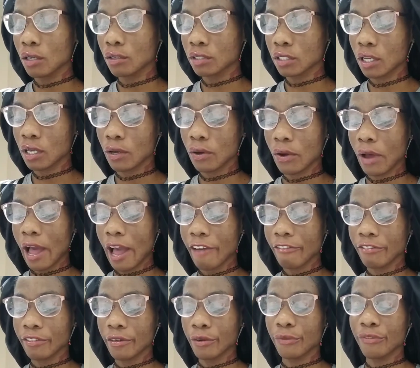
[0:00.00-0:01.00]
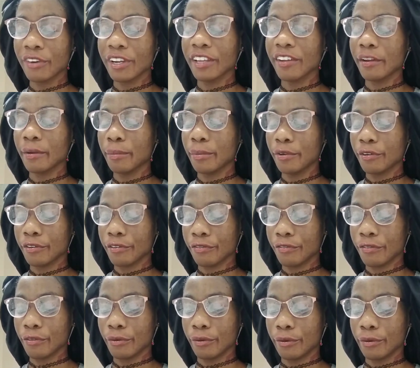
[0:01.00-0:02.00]
so I feel very
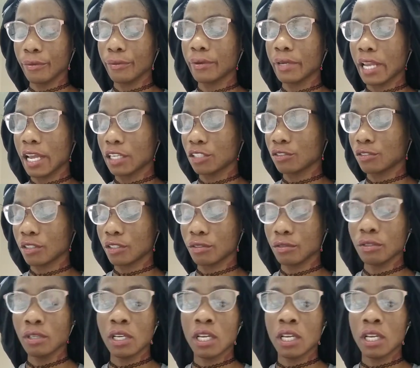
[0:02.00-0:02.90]
beautiful, natural.